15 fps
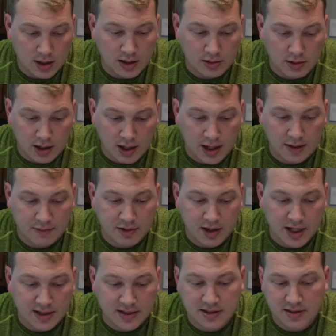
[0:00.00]
and you have
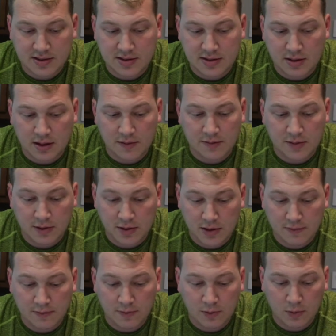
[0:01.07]
glasses and stuff and you can
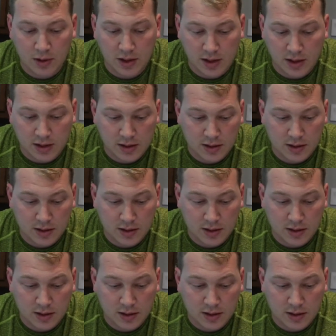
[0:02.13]
afford it,